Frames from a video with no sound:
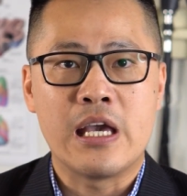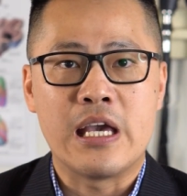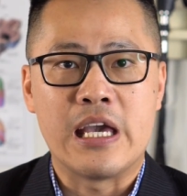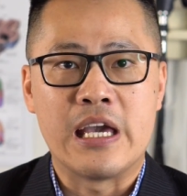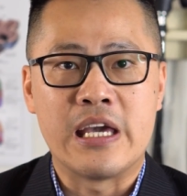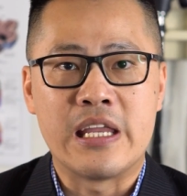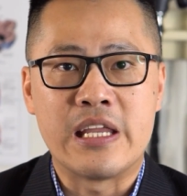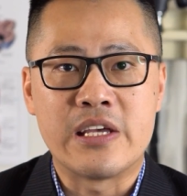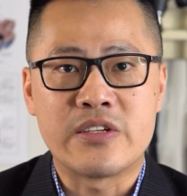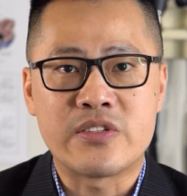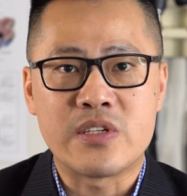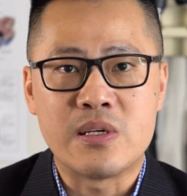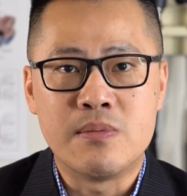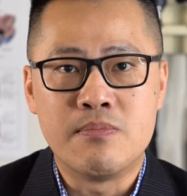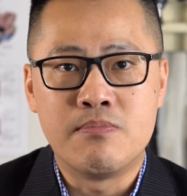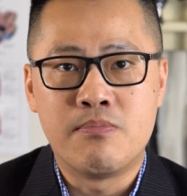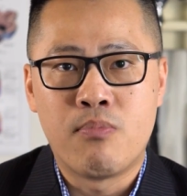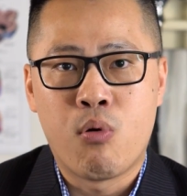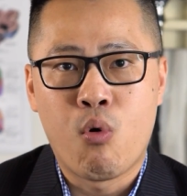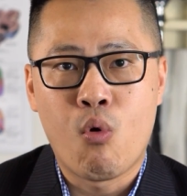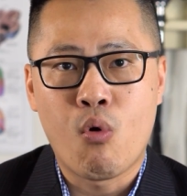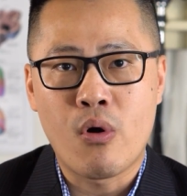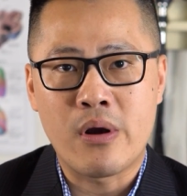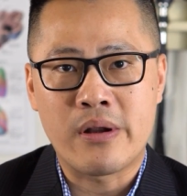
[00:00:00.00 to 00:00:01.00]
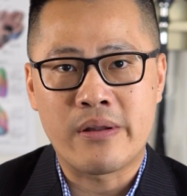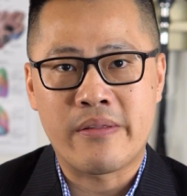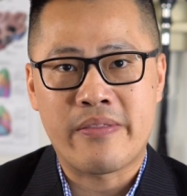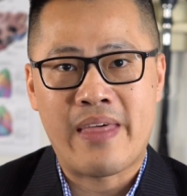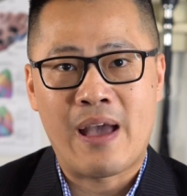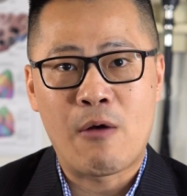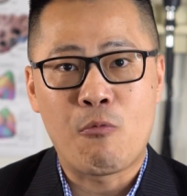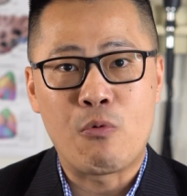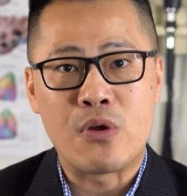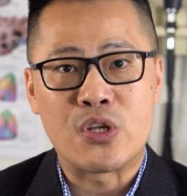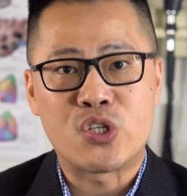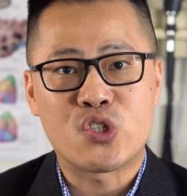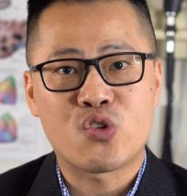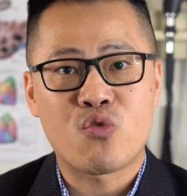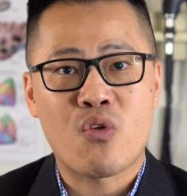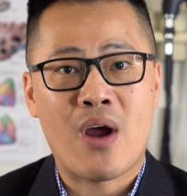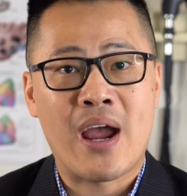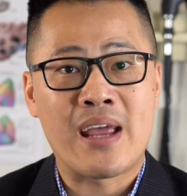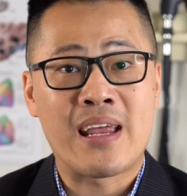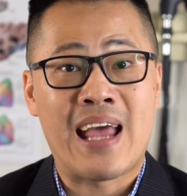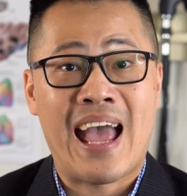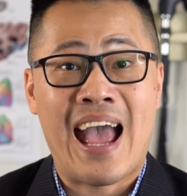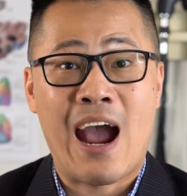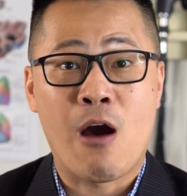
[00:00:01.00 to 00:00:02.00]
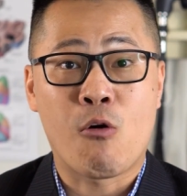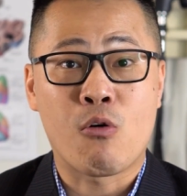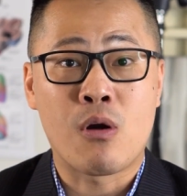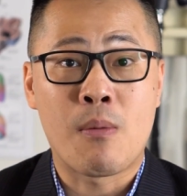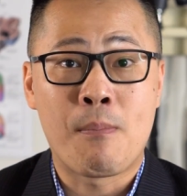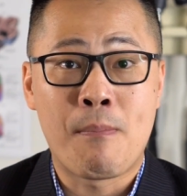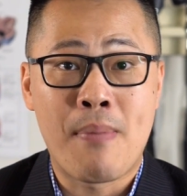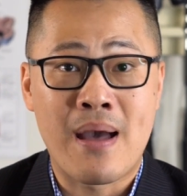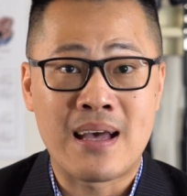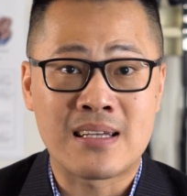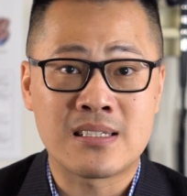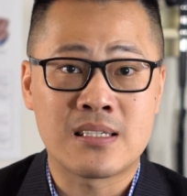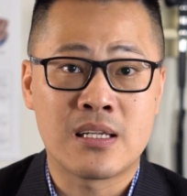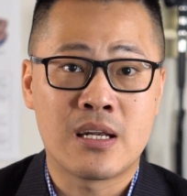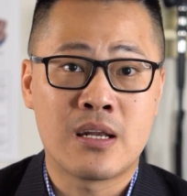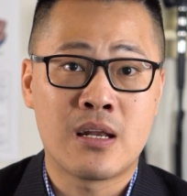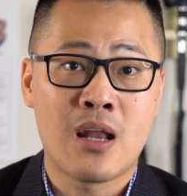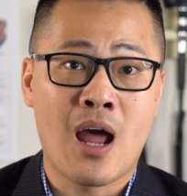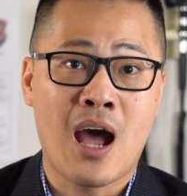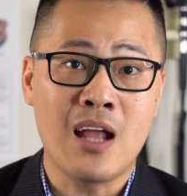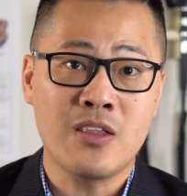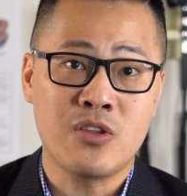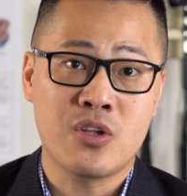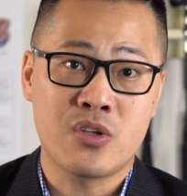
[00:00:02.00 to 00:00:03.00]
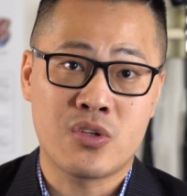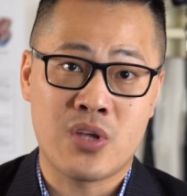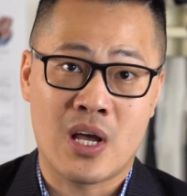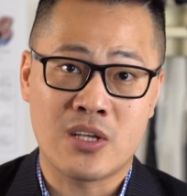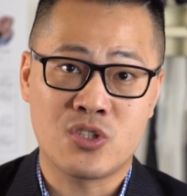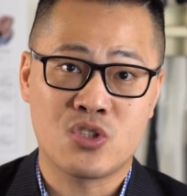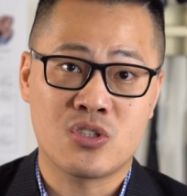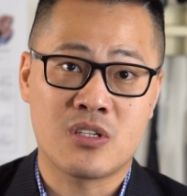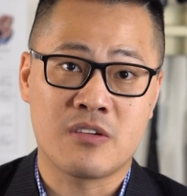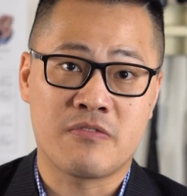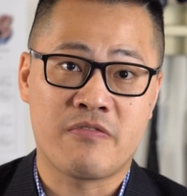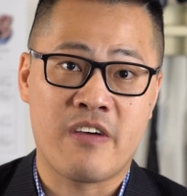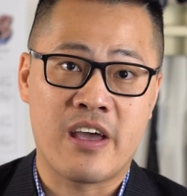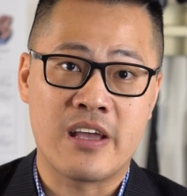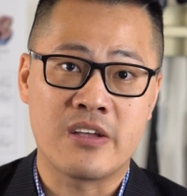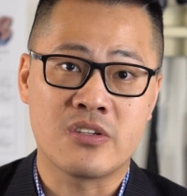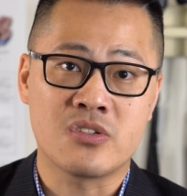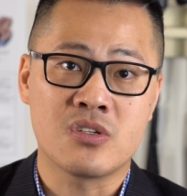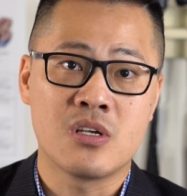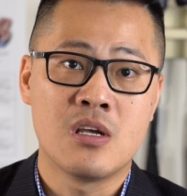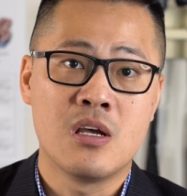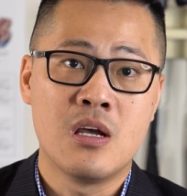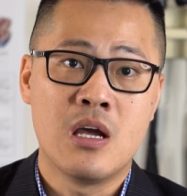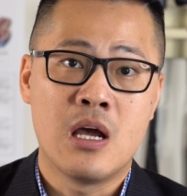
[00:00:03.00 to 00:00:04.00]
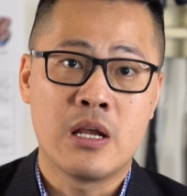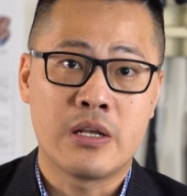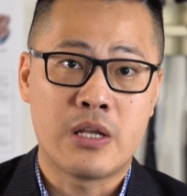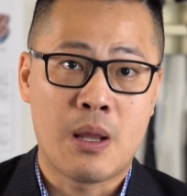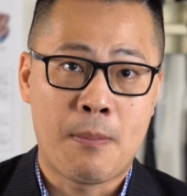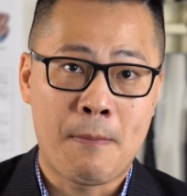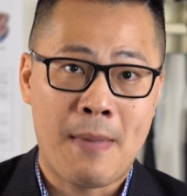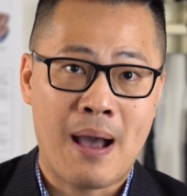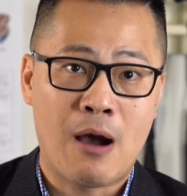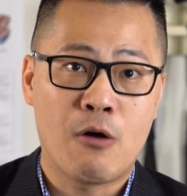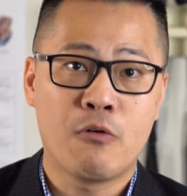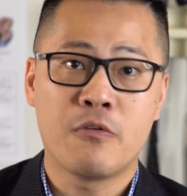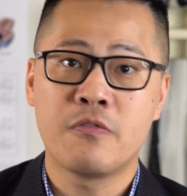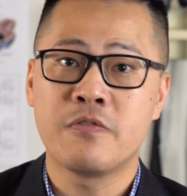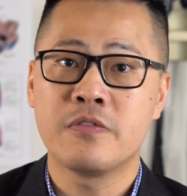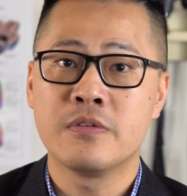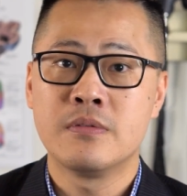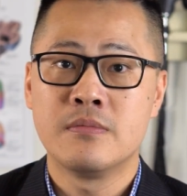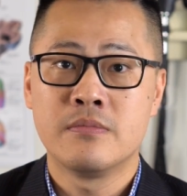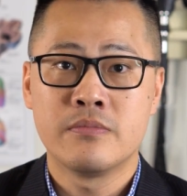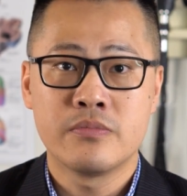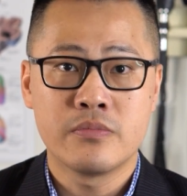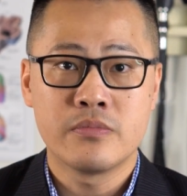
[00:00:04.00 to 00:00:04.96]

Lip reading: it is important that we try our best not to touch the face, the mouth,